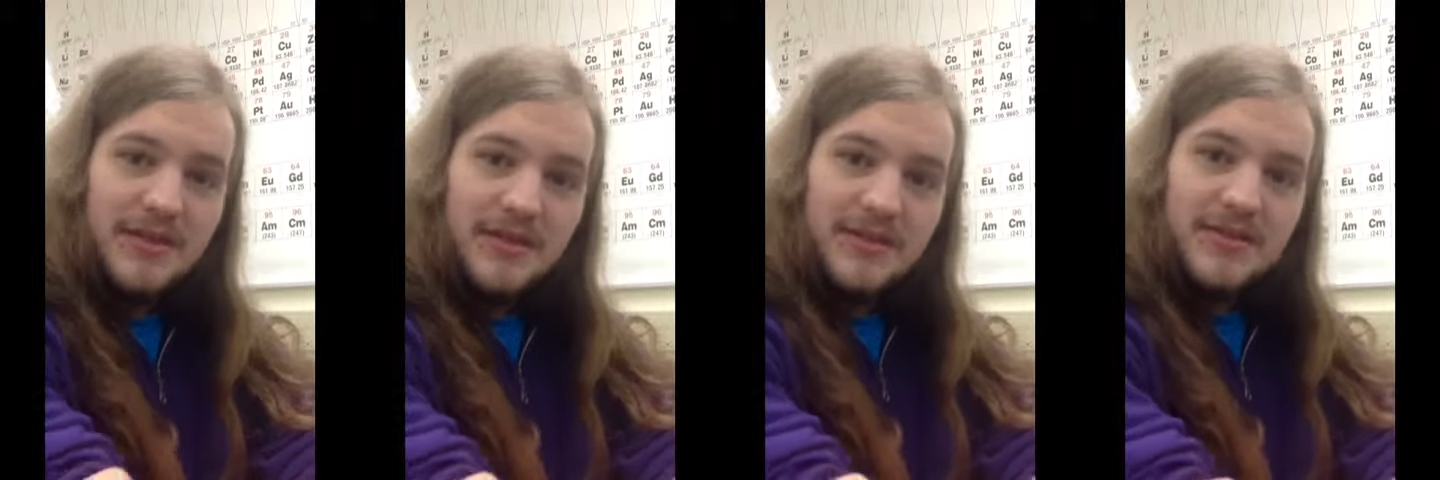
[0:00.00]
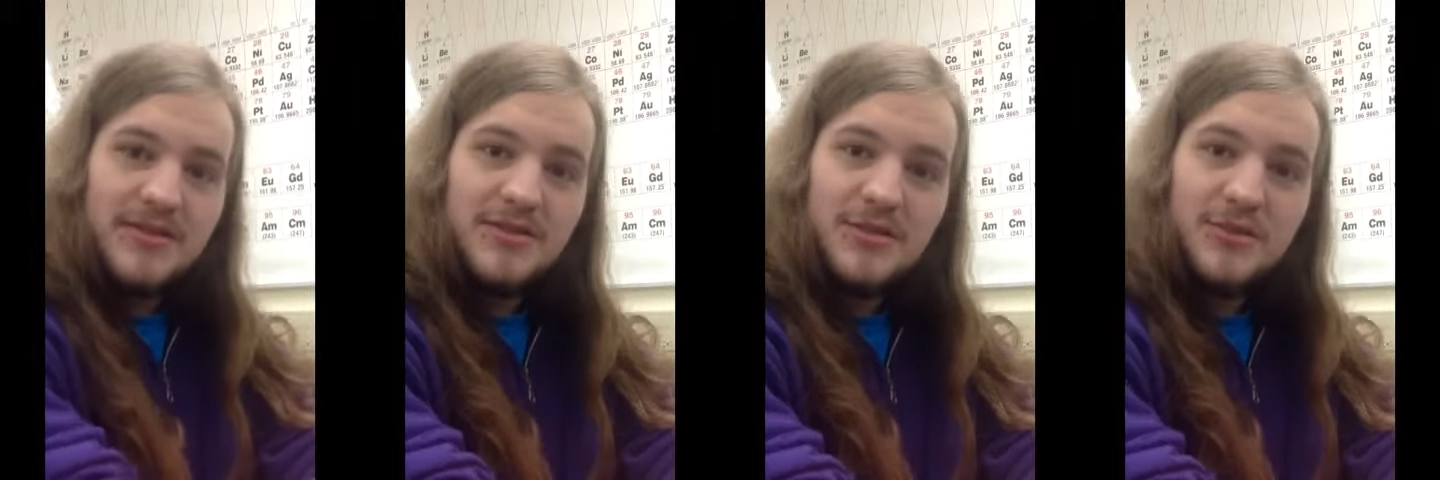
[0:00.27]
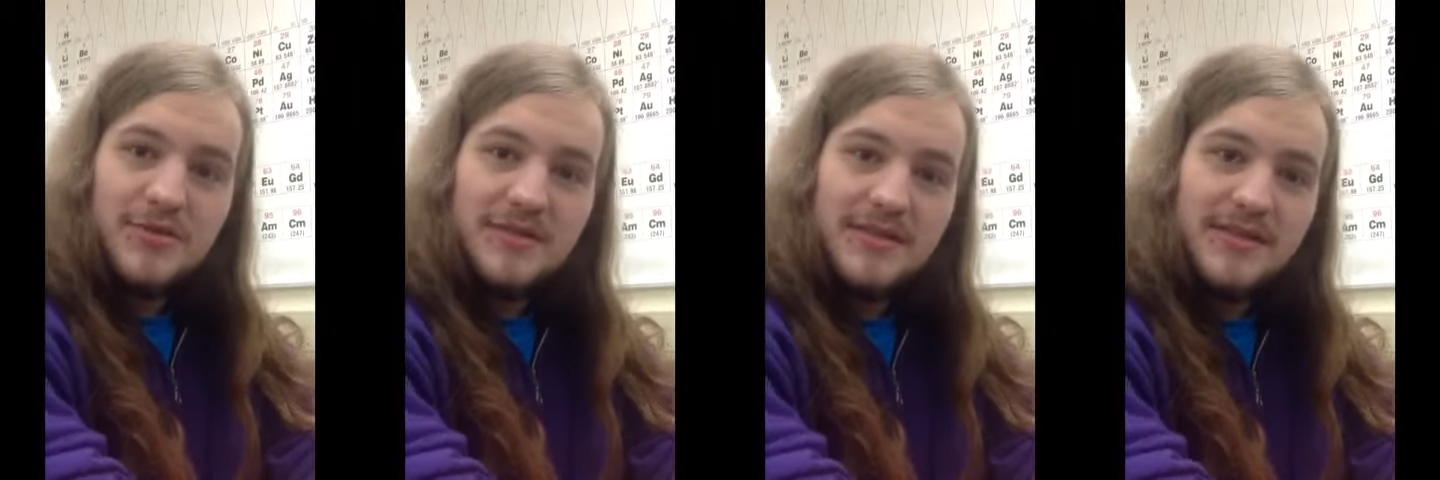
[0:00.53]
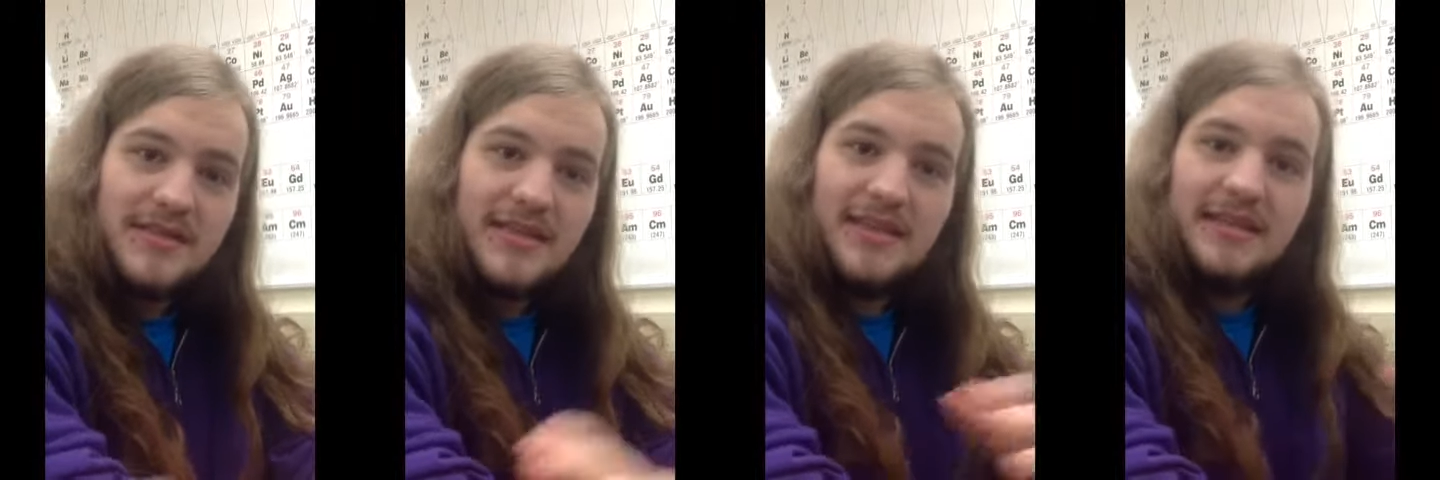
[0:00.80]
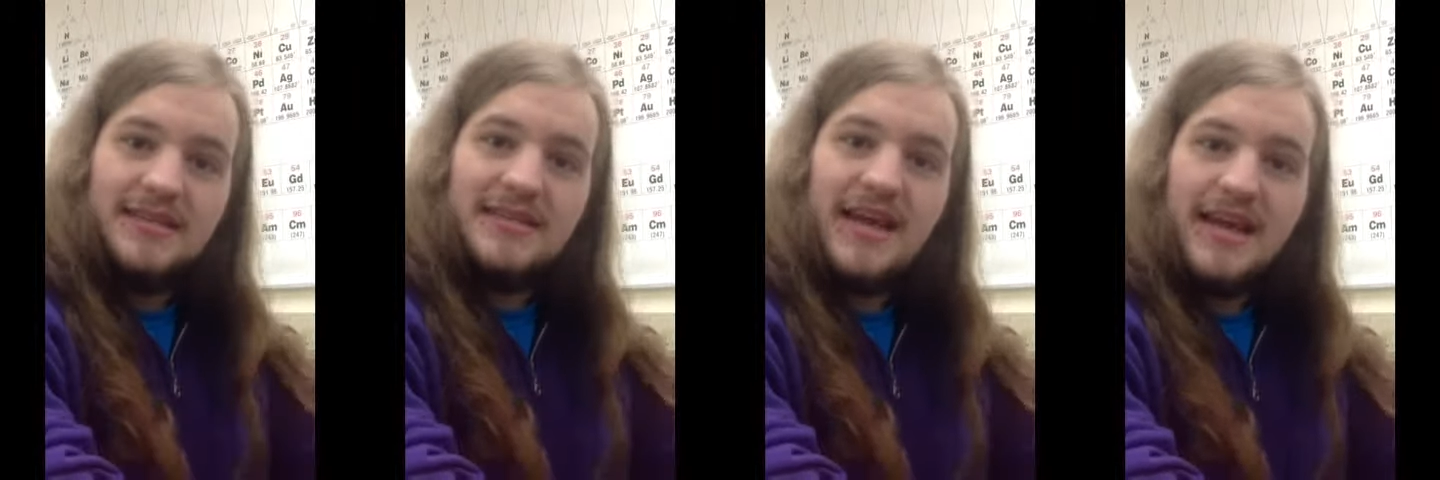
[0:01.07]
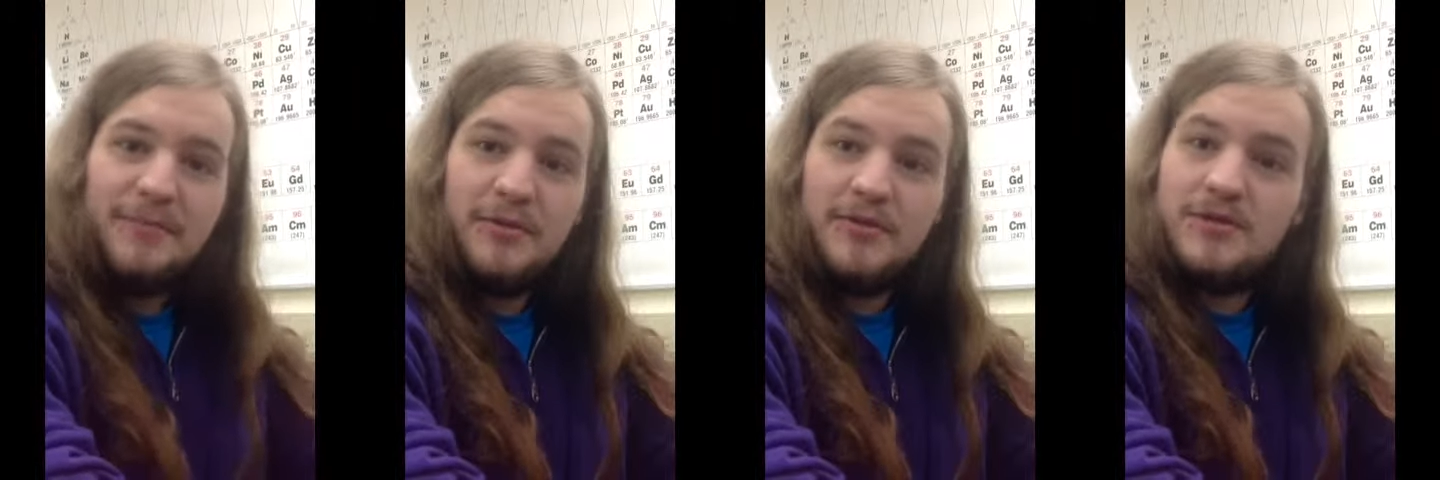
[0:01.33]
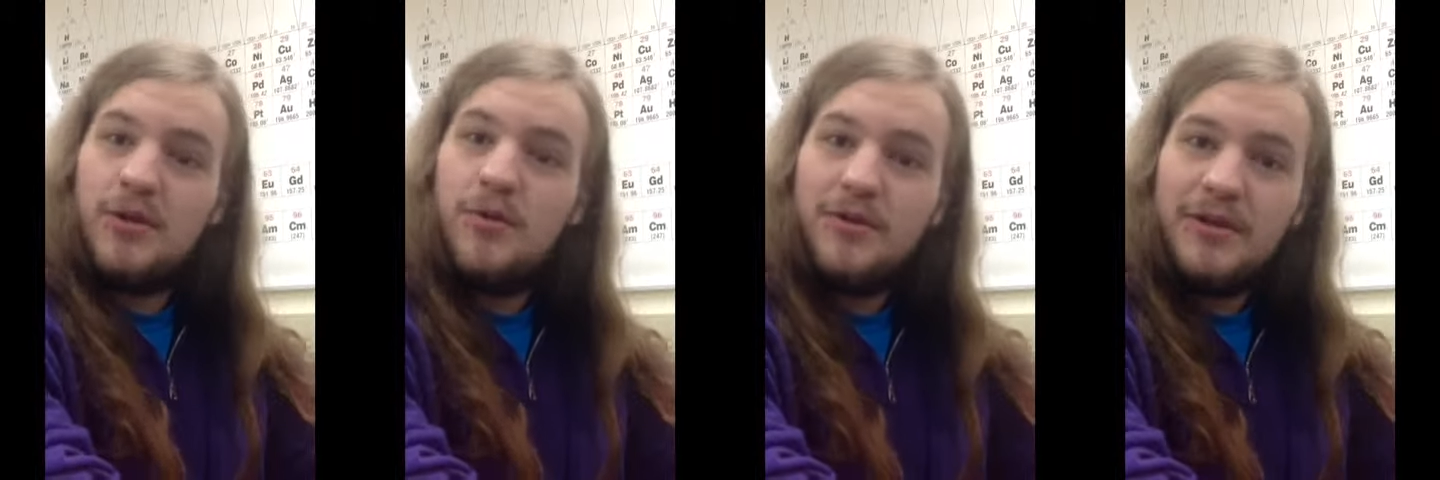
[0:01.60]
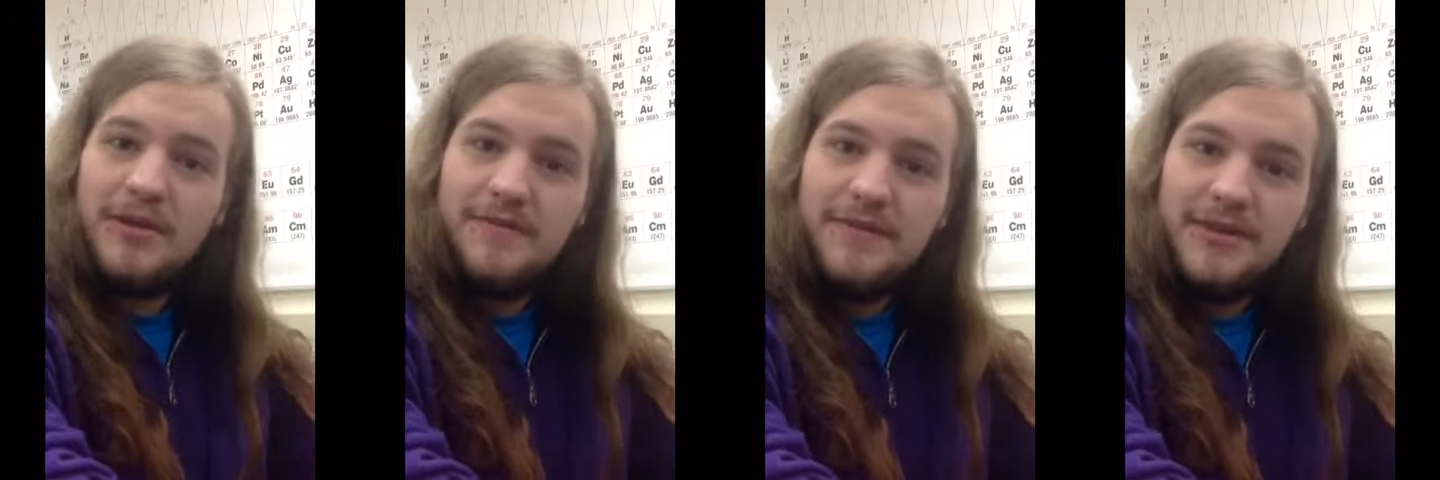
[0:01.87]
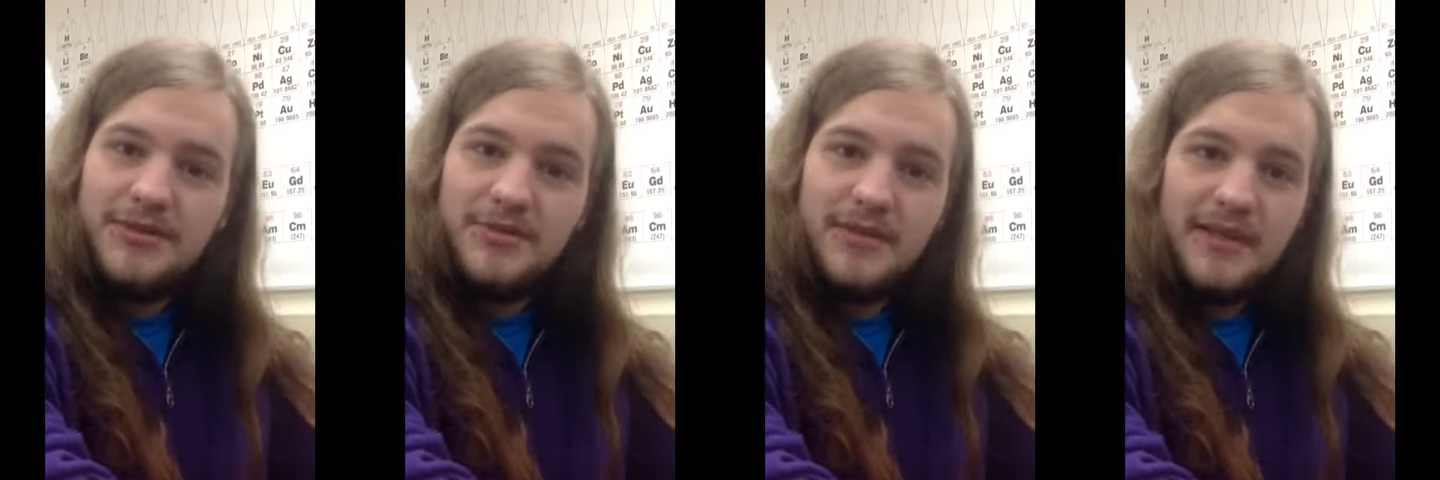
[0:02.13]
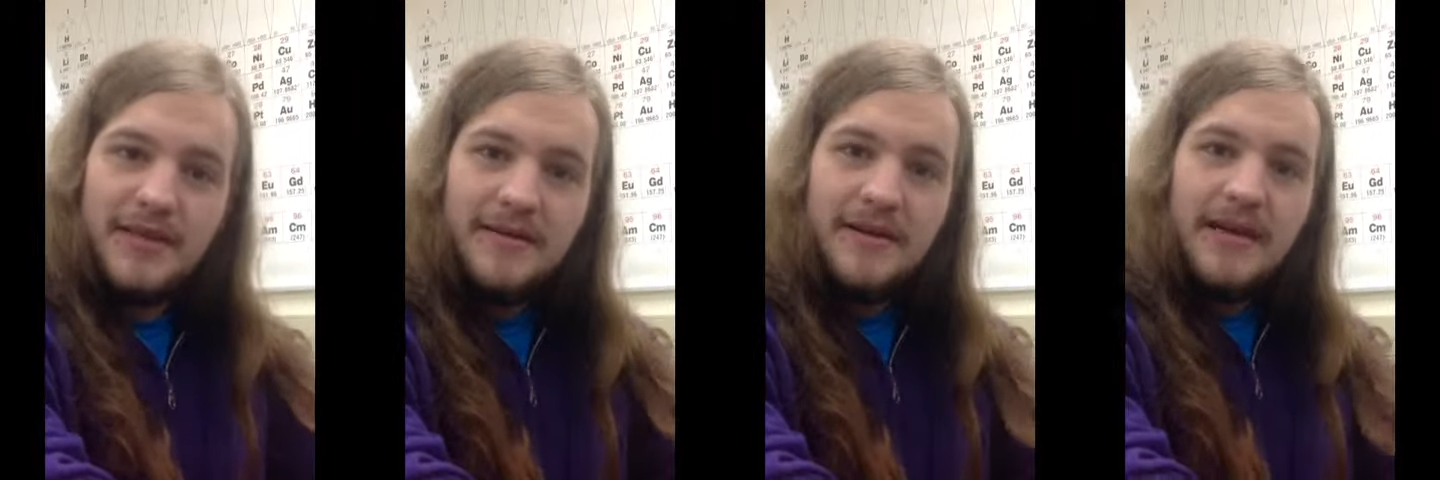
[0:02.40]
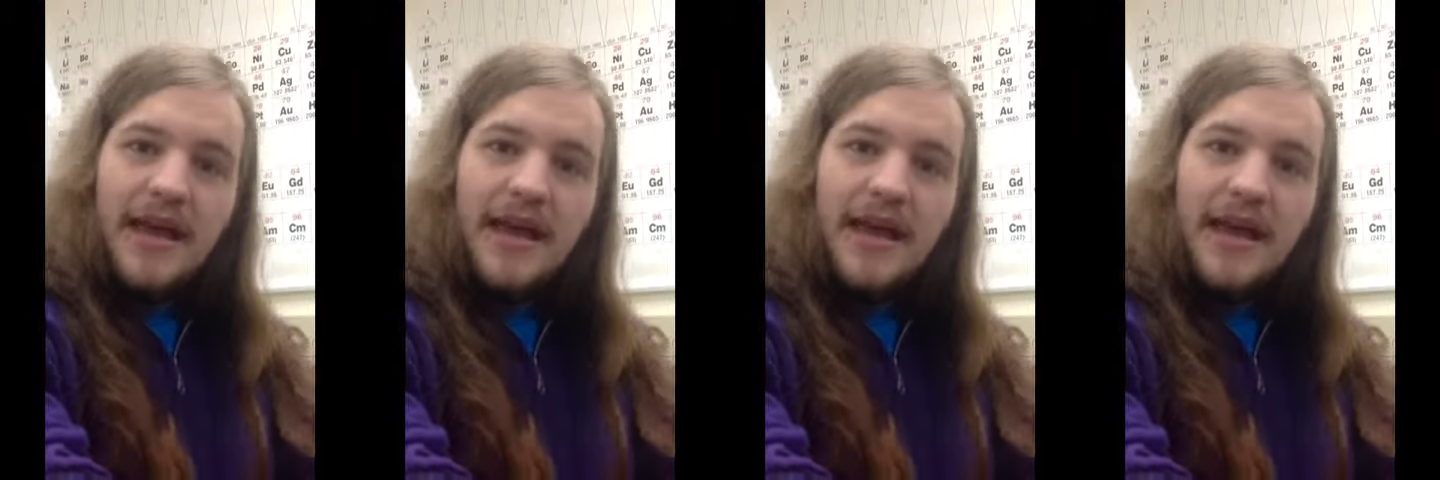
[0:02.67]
students in tables or individually